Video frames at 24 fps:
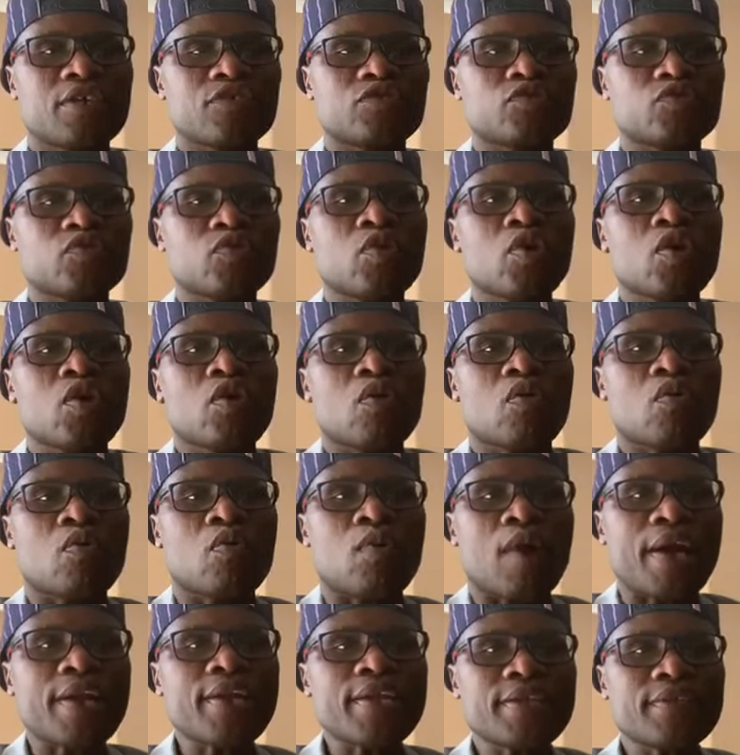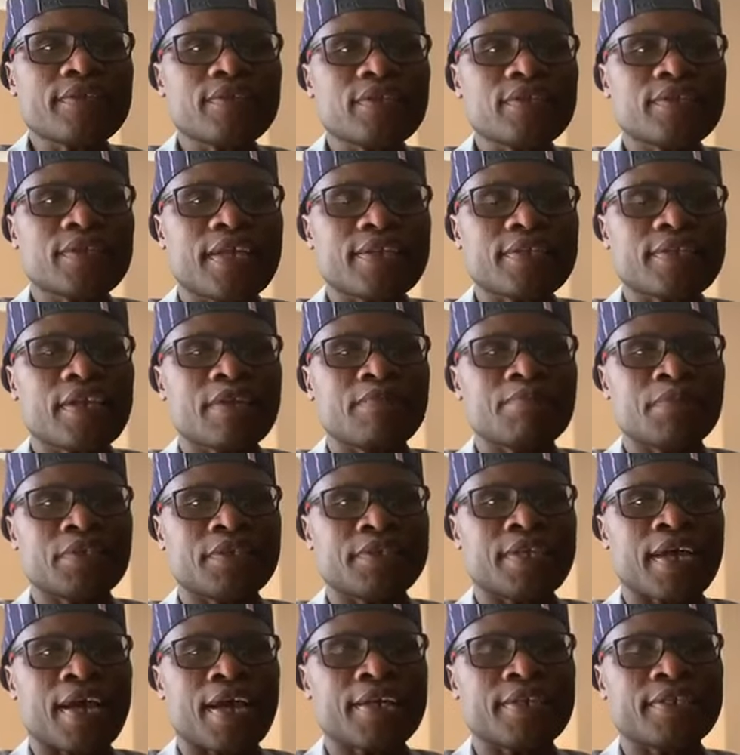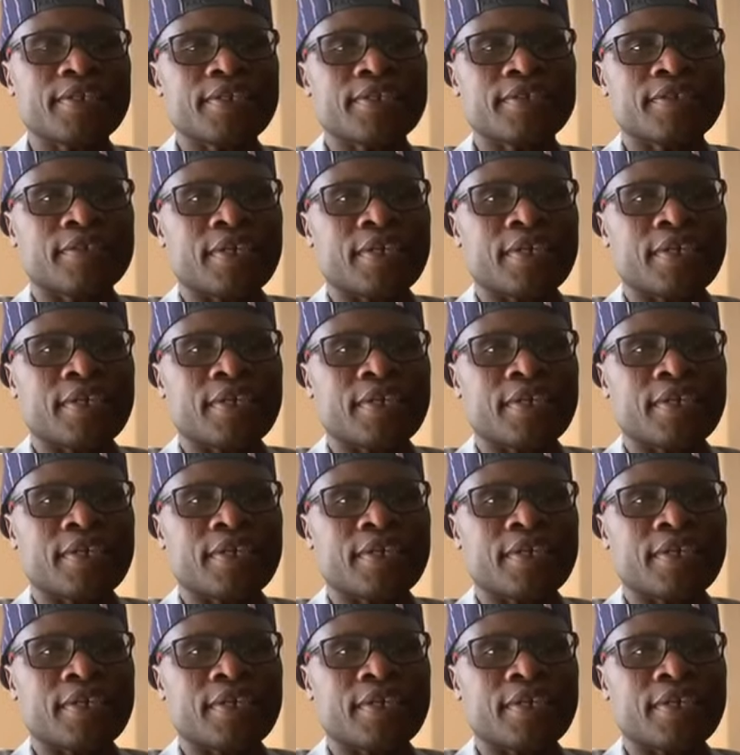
as to what is it that can be done